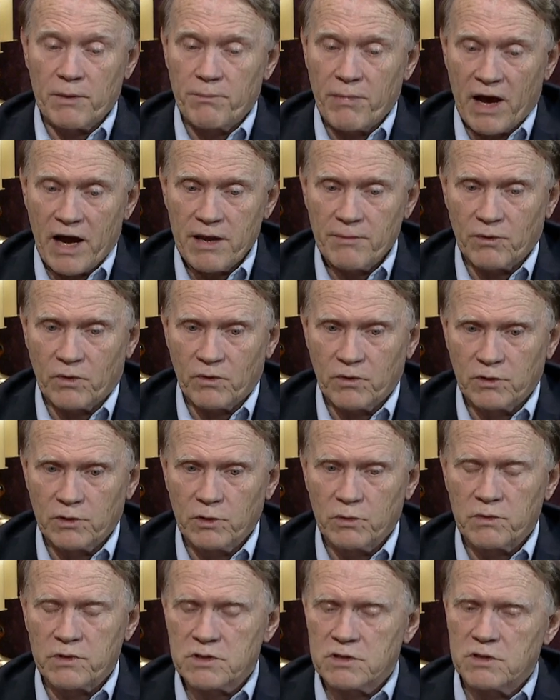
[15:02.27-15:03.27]
the Bible.
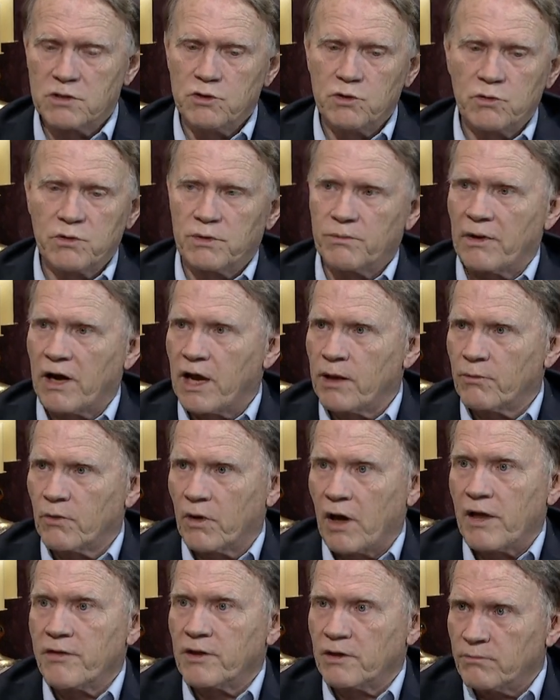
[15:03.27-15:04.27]
Lewis knew the Bible,
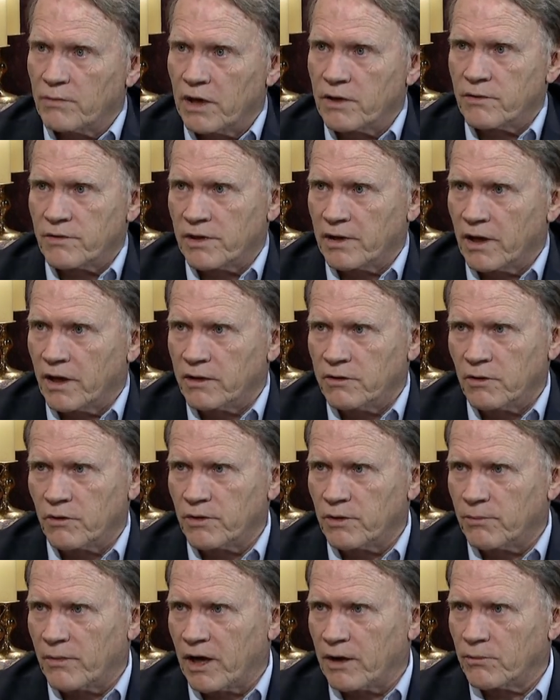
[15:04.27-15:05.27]
I think, better than I know
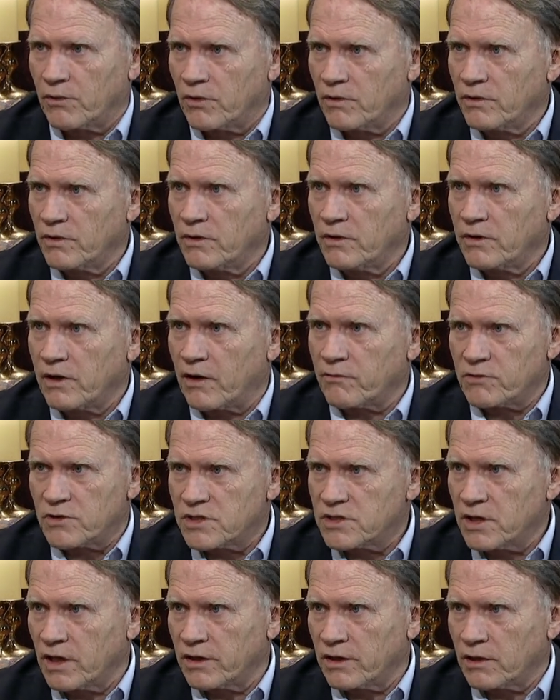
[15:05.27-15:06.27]
the Bible after
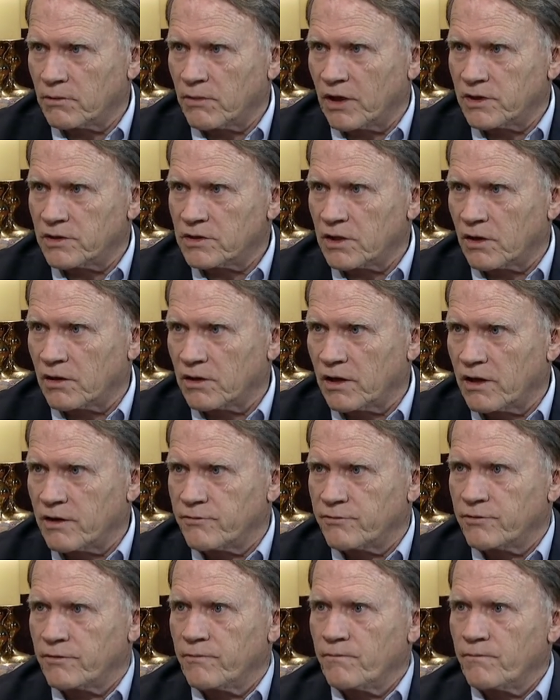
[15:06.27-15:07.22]
studying it my entire life.